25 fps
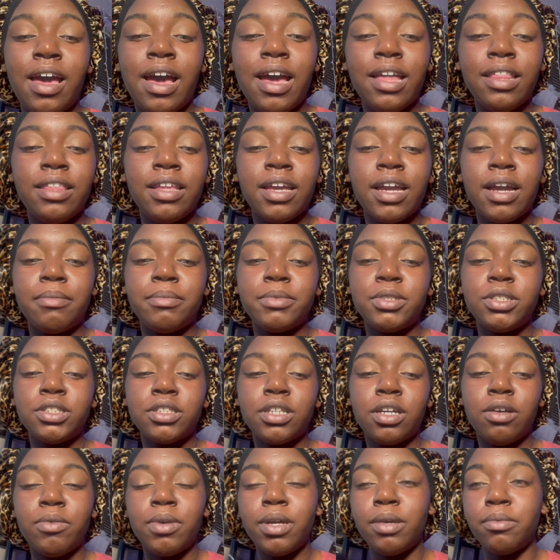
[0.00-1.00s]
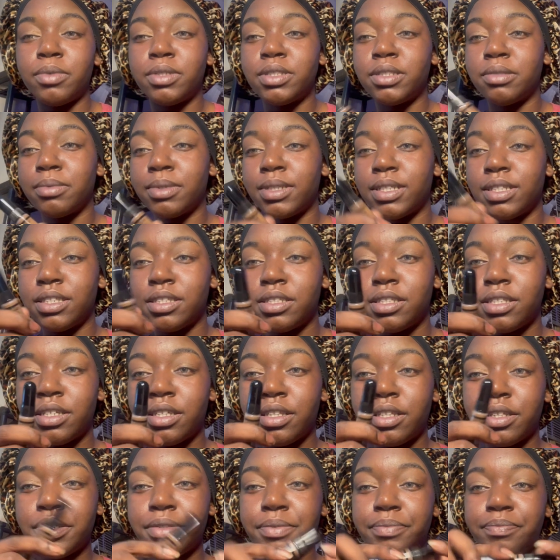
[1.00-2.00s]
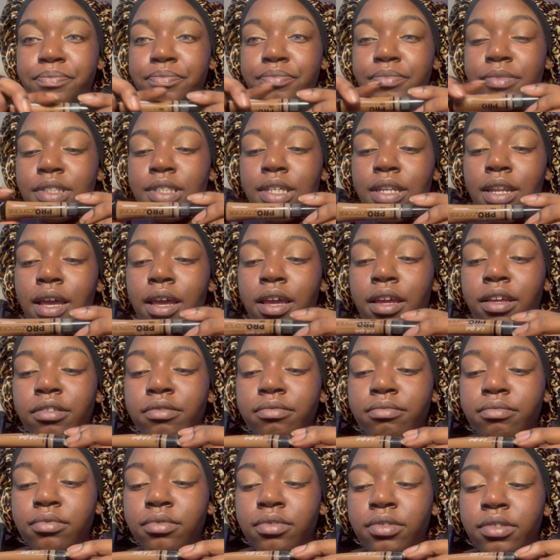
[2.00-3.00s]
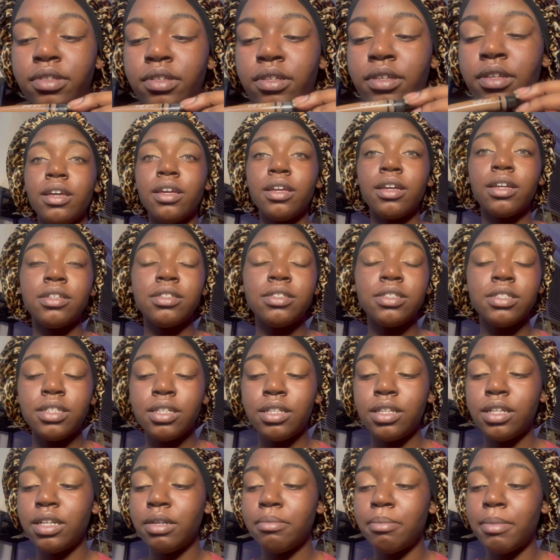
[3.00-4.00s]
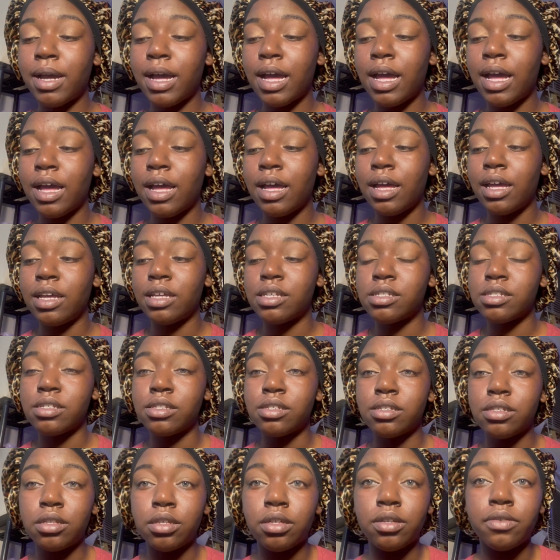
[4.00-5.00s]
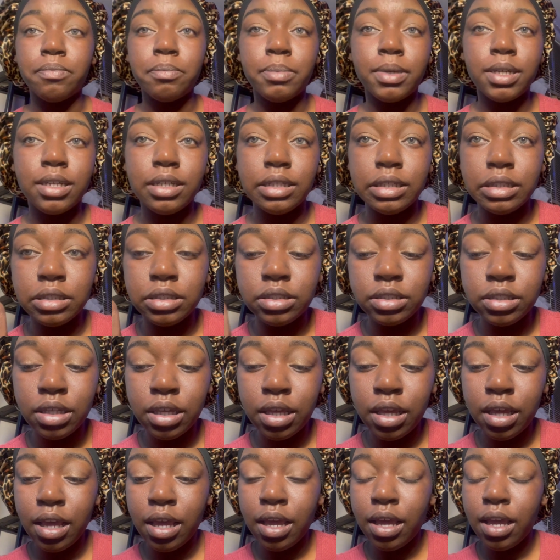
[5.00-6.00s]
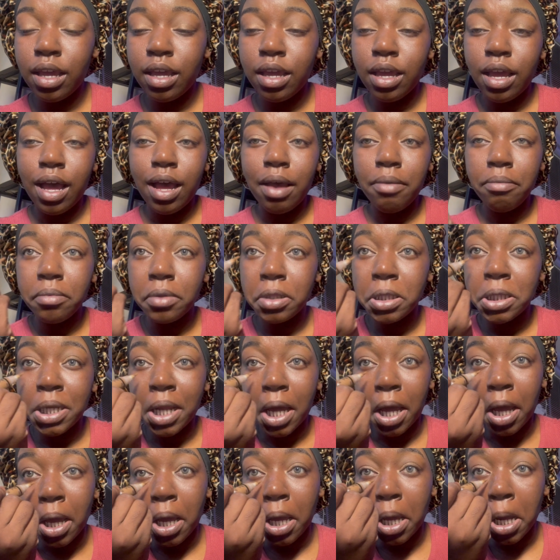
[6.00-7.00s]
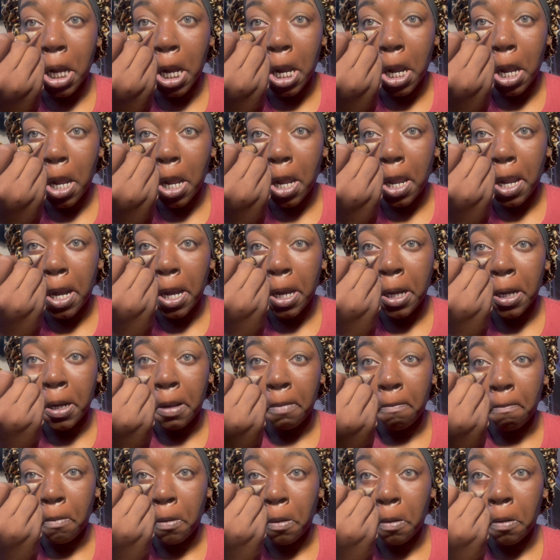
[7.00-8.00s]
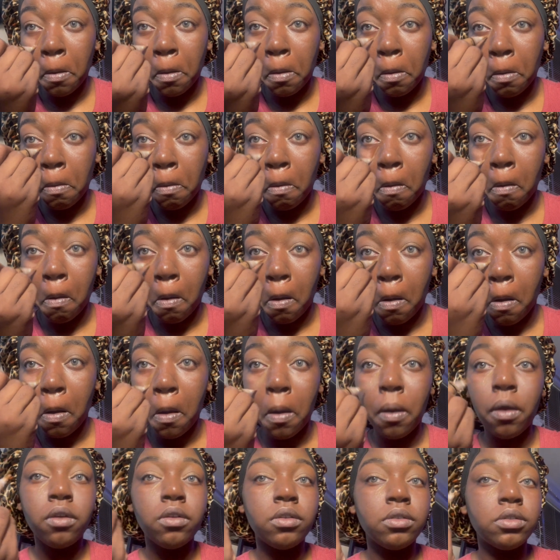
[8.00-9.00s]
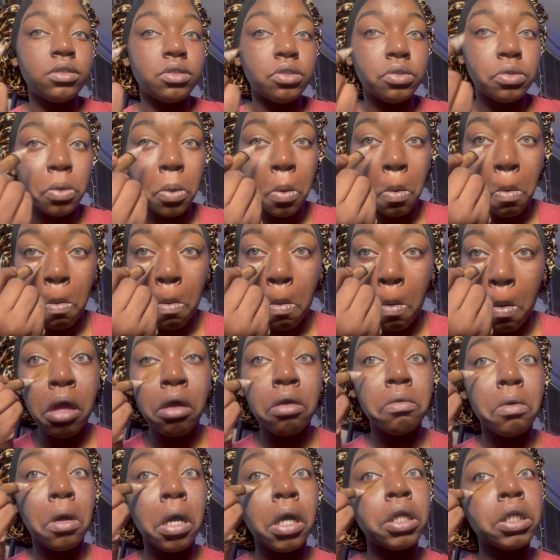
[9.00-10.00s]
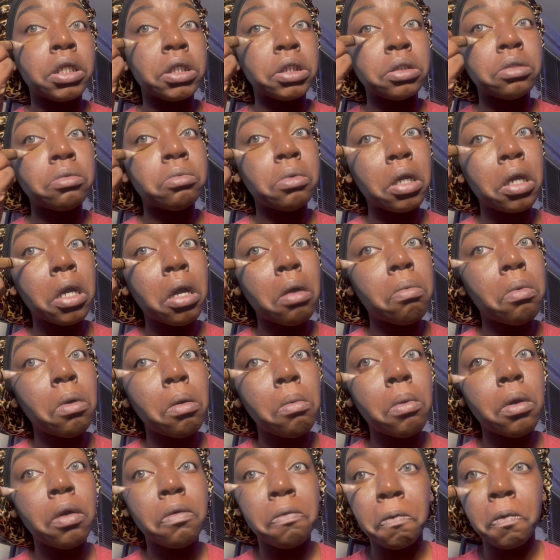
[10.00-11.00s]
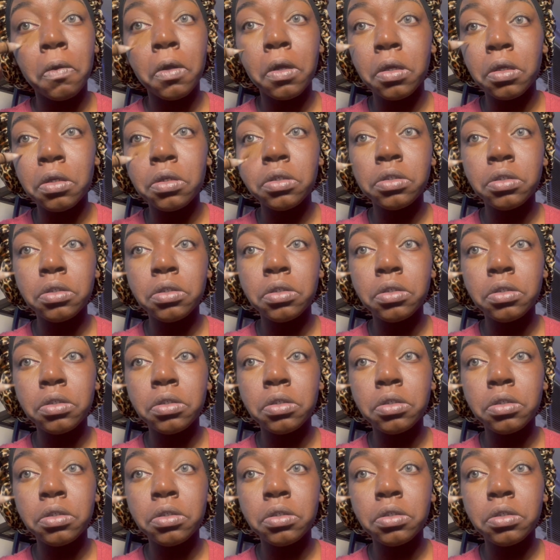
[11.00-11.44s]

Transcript: I think I'm just going with some concealer today and conceal under my eyes and stuff because I'm really not in a mood to have all this makeup on my face.